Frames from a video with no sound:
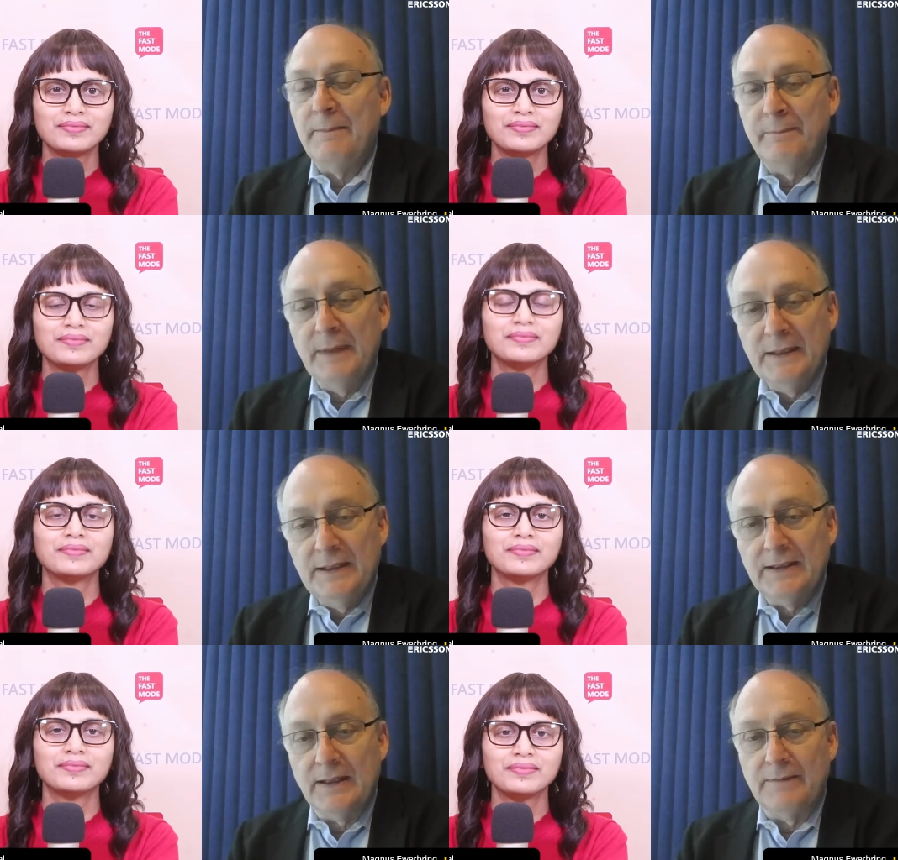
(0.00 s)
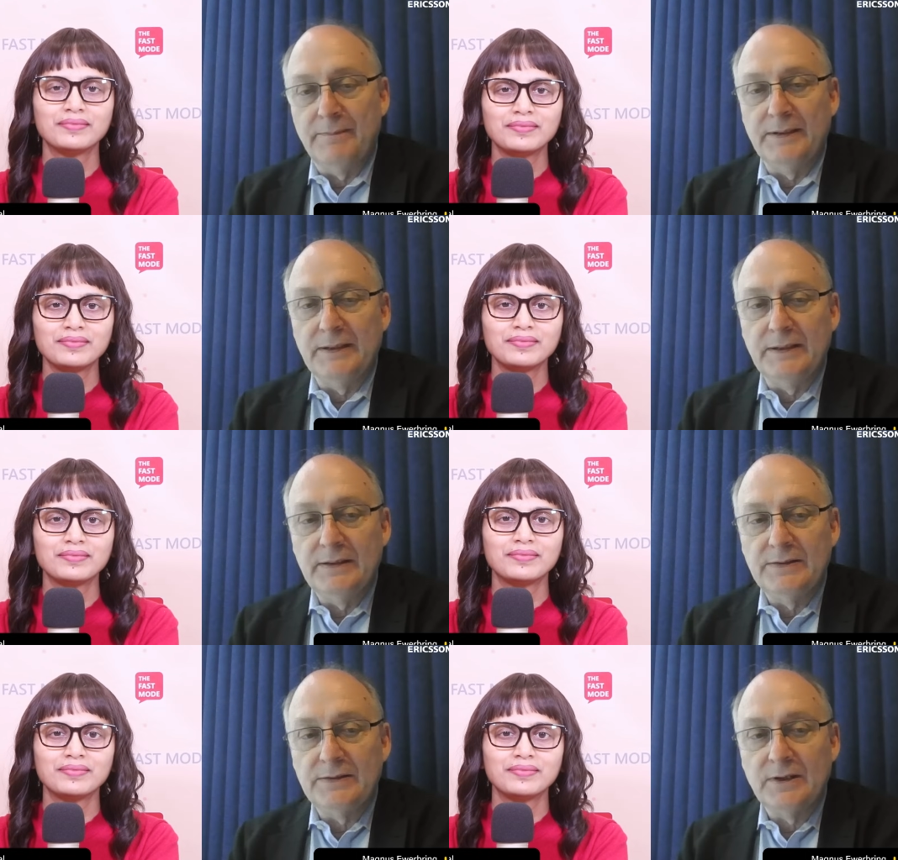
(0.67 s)
Speaker 1: Many
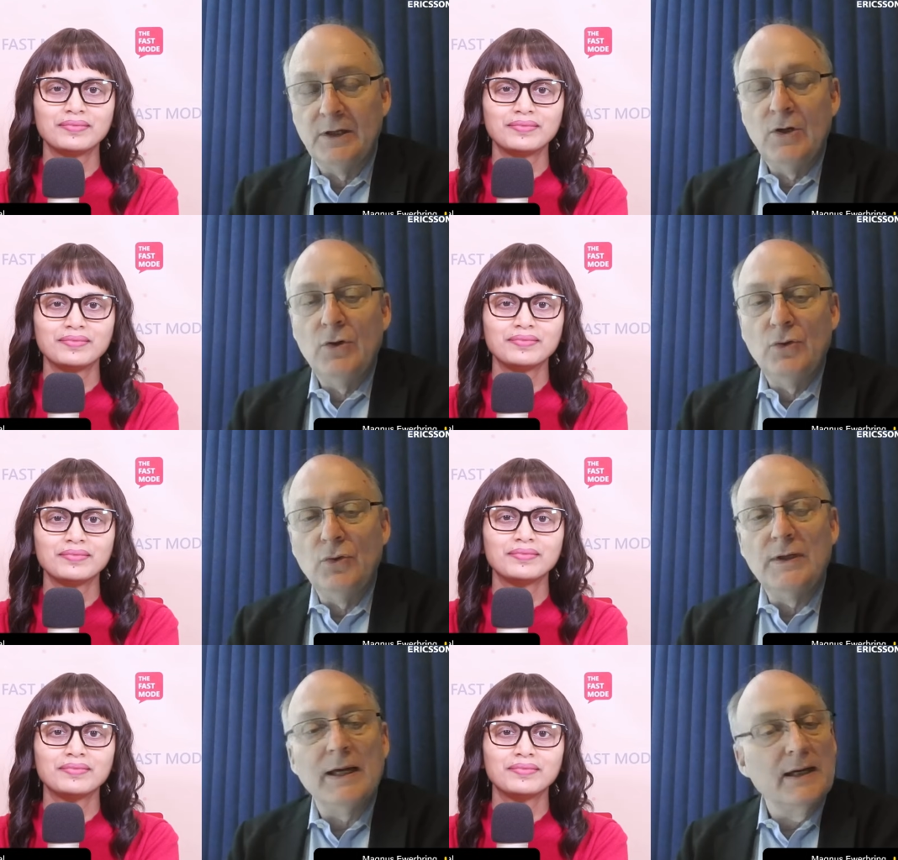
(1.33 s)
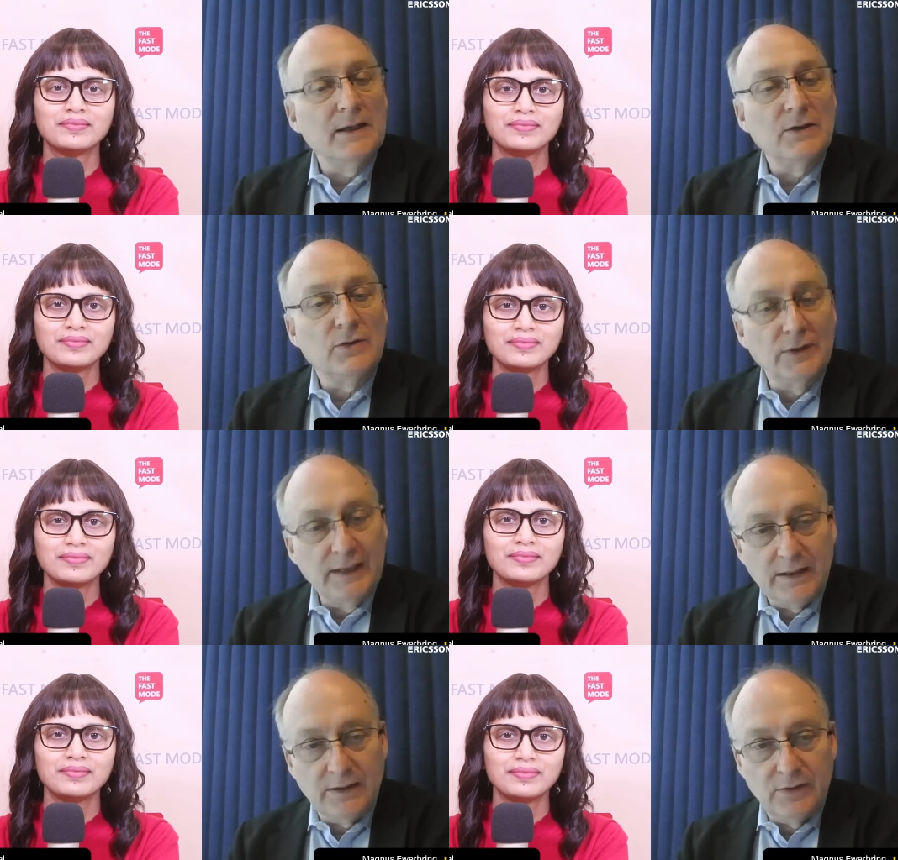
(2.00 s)
companies who can
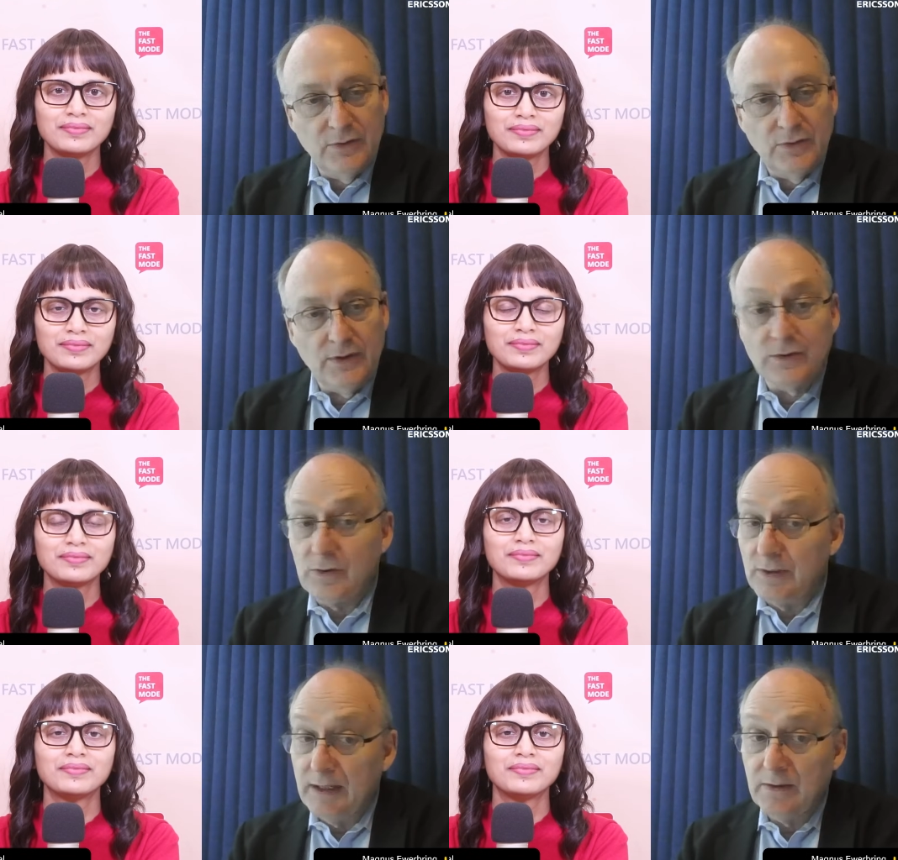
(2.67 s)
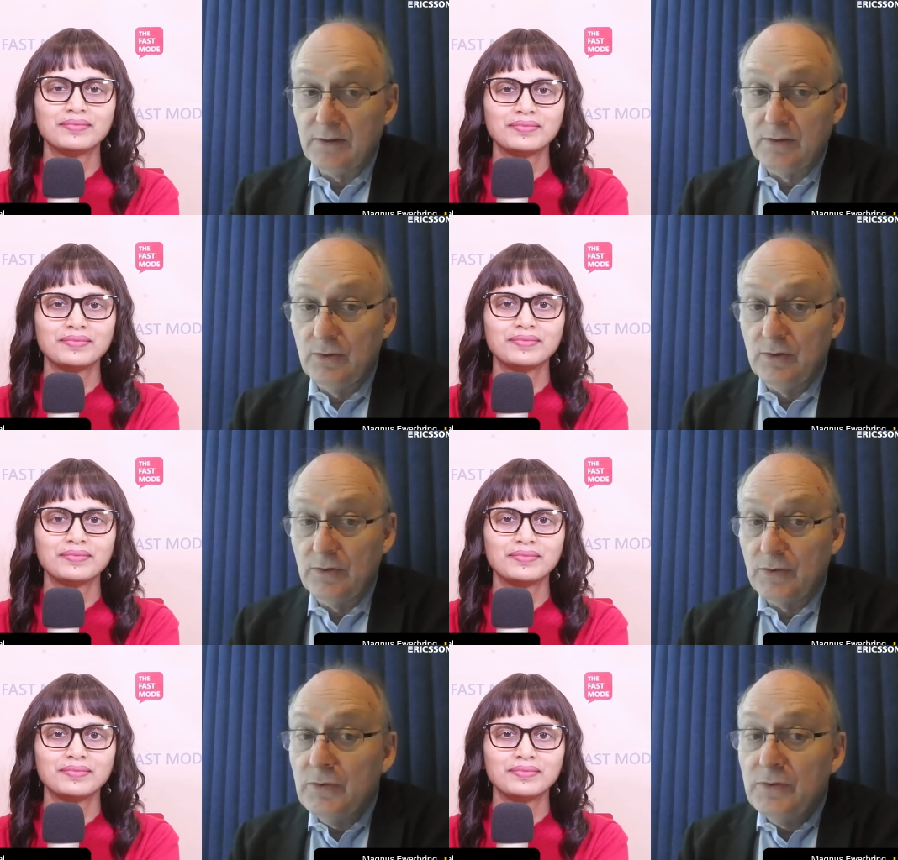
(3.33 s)
connect to it, connect to it
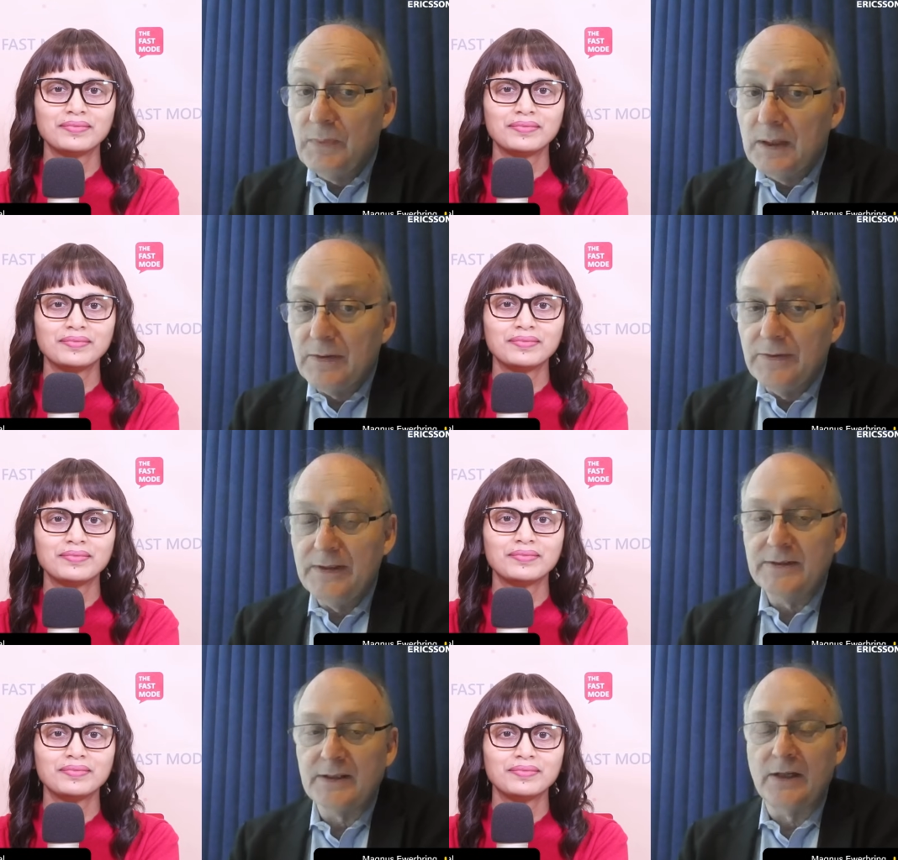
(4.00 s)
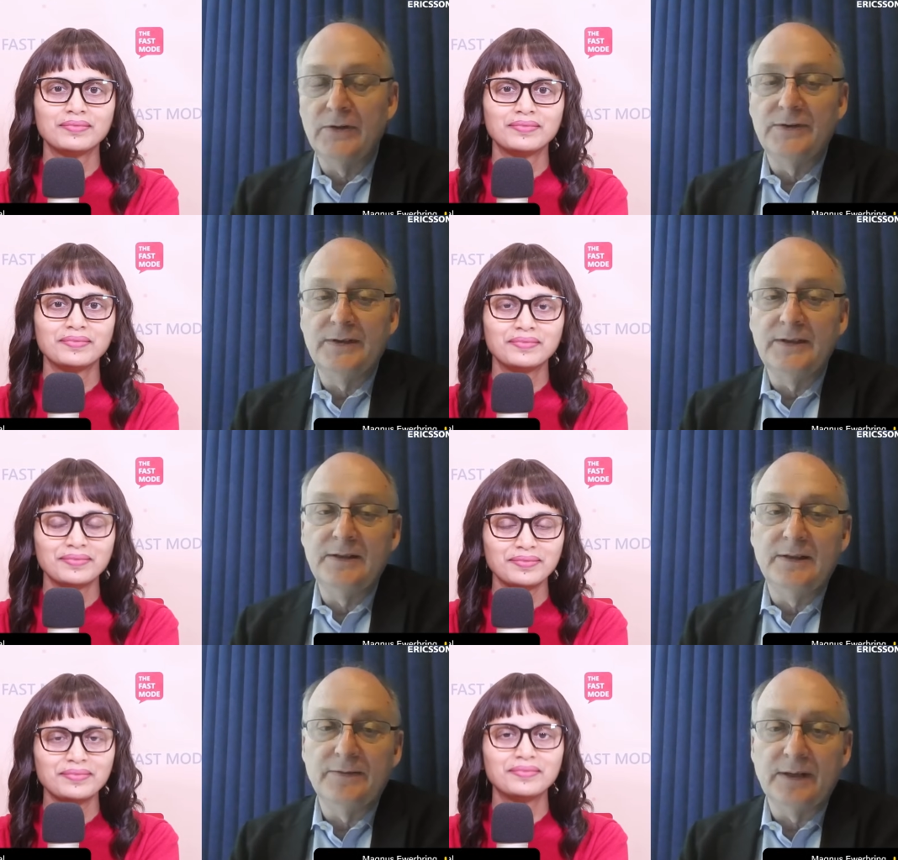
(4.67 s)
through one of these
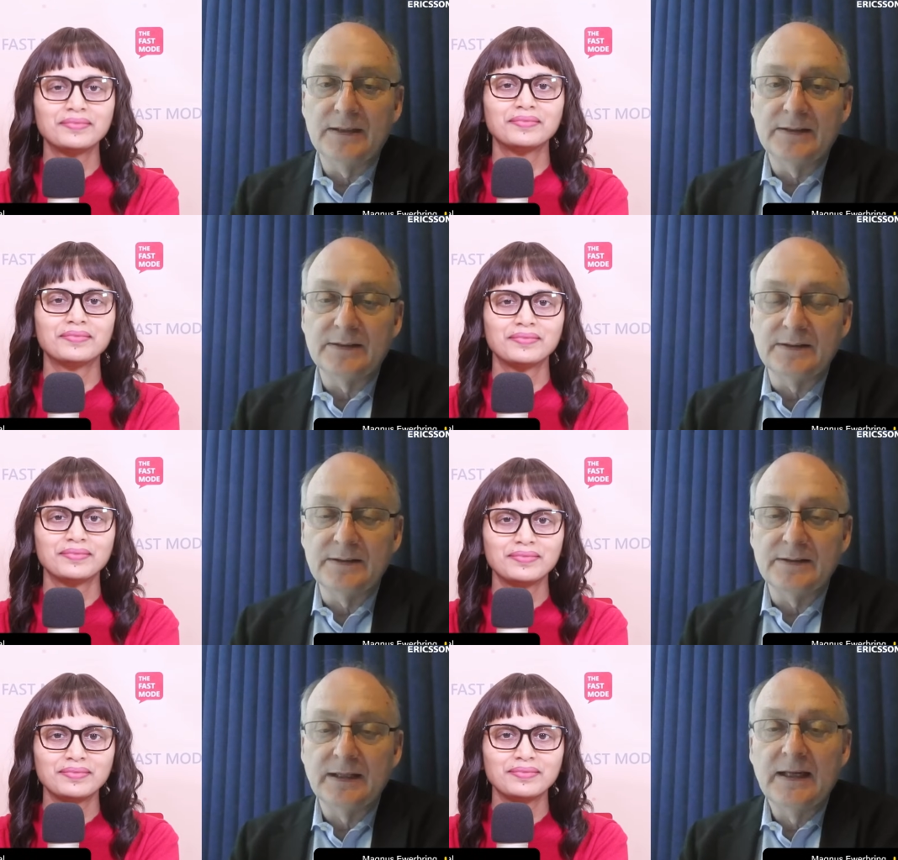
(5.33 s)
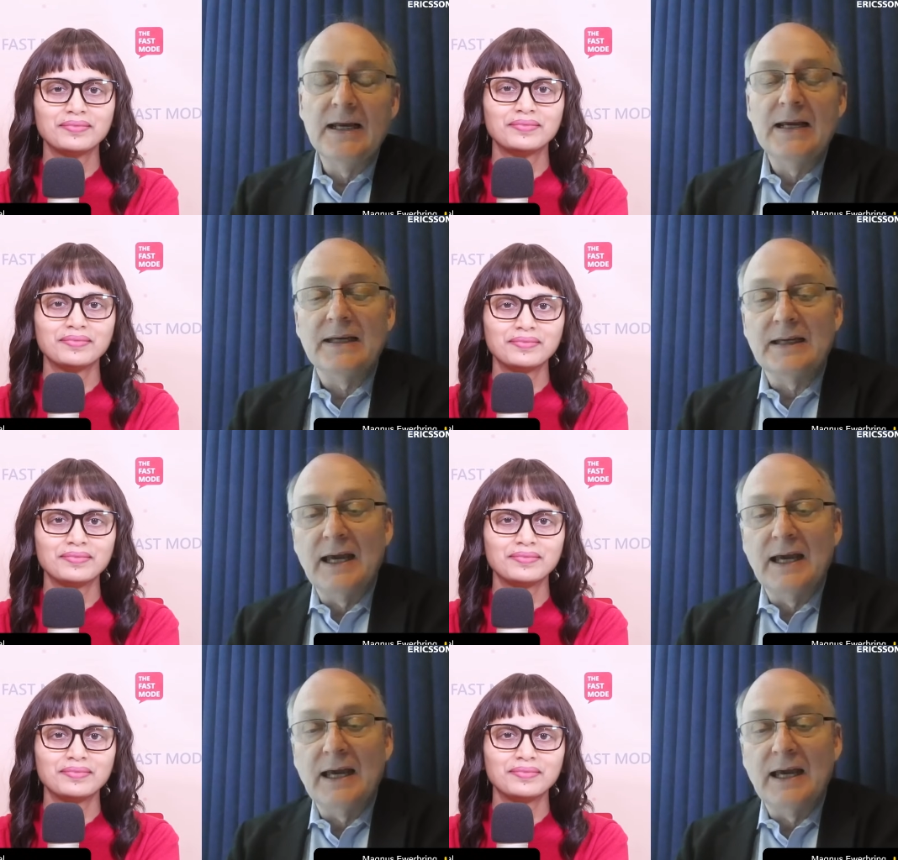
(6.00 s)
IoT devices, mm-hmm.